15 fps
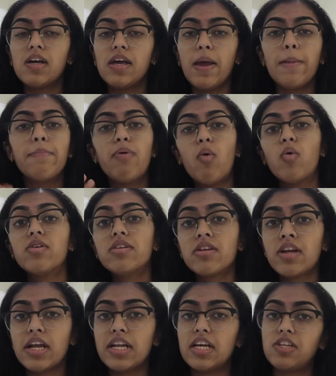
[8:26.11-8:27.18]
important
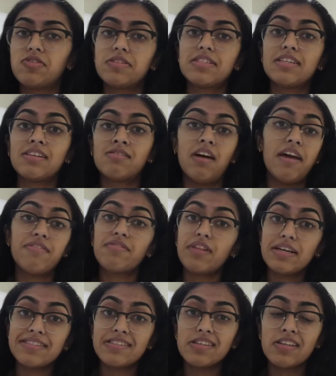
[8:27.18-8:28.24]
and interesting life
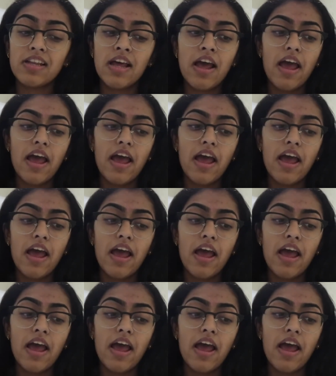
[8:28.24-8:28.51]
lesson.